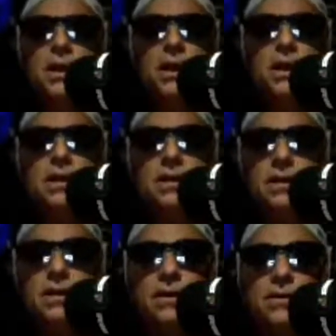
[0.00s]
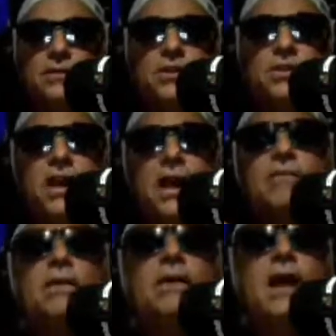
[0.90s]
And uh, just
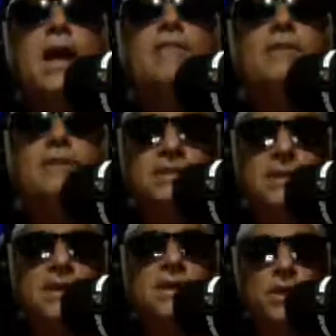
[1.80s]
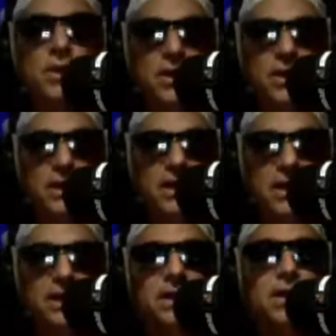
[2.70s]
haven't haven't seen her
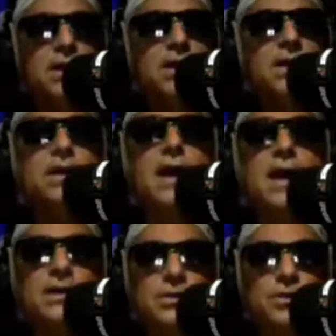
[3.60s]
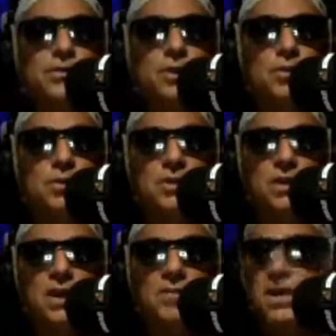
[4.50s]
again to ask her if she wants to
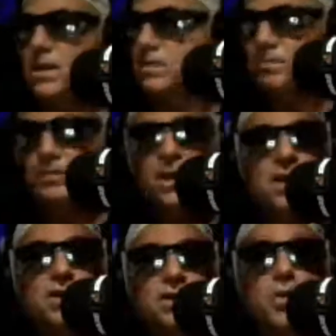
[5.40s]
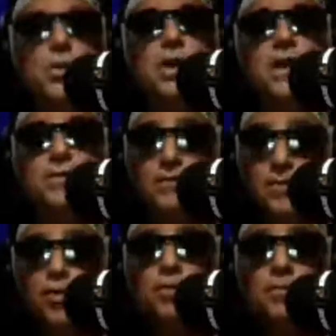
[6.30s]
come in. So I want to have a
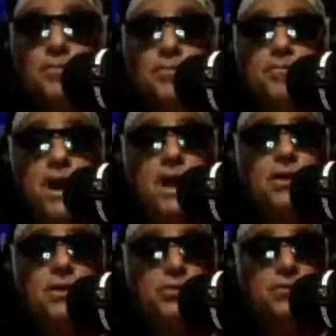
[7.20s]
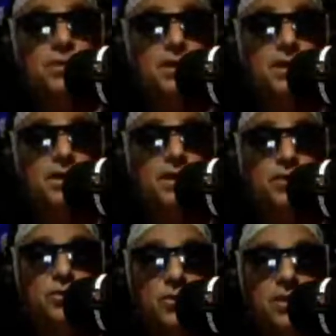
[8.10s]
few of my little, you know,
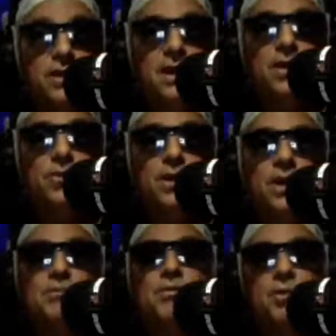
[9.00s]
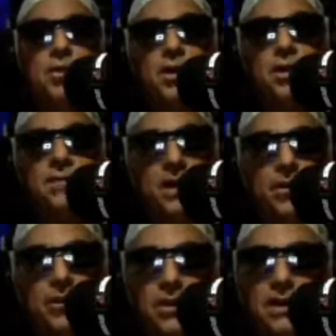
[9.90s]
things worked out right before I
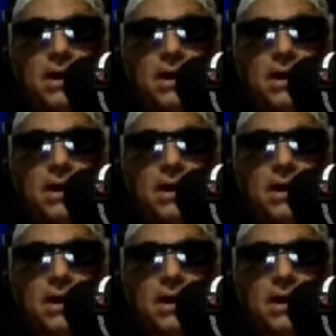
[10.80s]
invite her in.